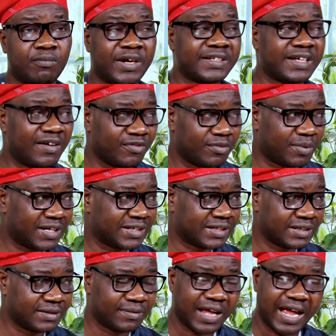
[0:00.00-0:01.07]
But
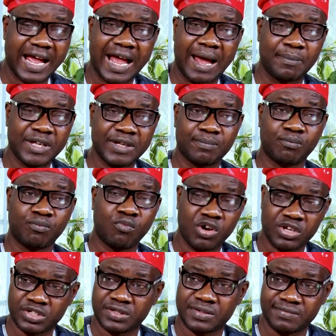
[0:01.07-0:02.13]
everybody, I mean,
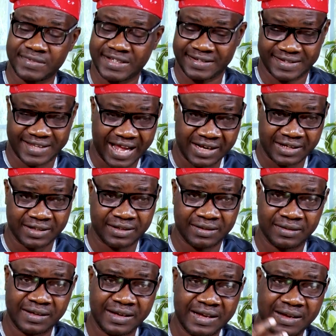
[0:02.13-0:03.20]
most
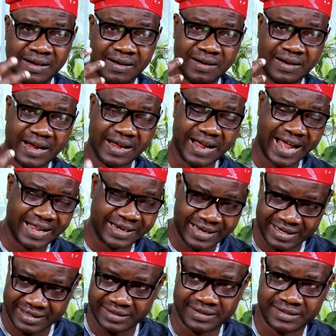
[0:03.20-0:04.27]
discerning
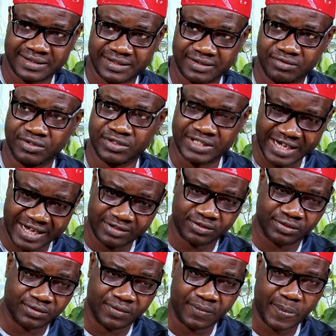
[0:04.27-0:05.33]
analysts will tell
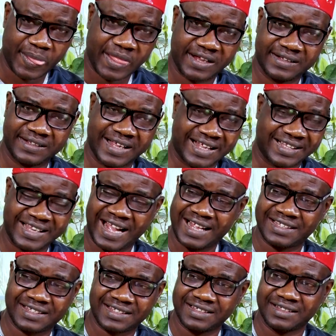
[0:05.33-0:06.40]
you that
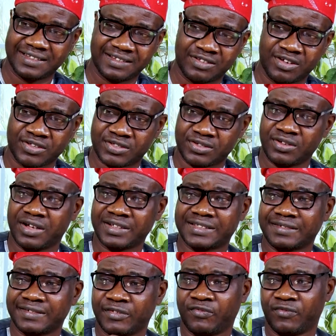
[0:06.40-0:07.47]
that does
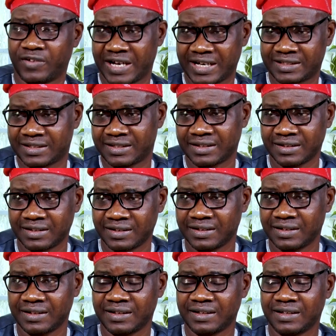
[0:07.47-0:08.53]
not reflect
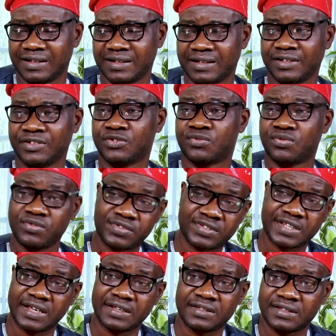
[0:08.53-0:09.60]
in true
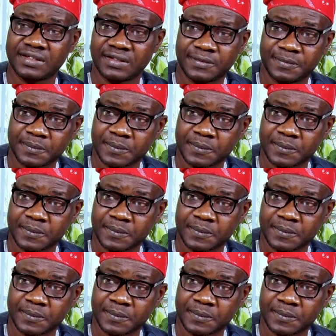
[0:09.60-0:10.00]
sense